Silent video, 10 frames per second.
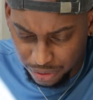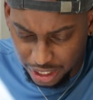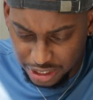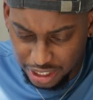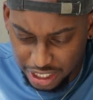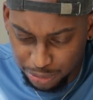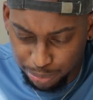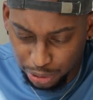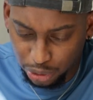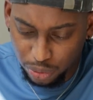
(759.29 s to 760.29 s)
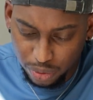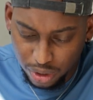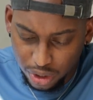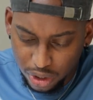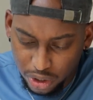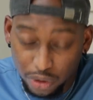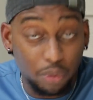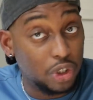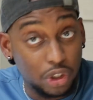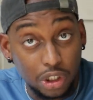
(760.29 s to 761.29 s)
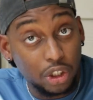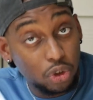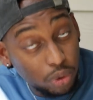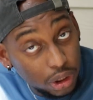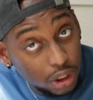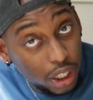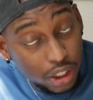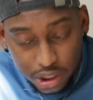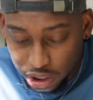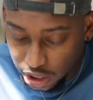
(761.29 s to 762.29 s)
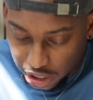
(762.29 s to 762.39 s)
it's blue, it looks really nice.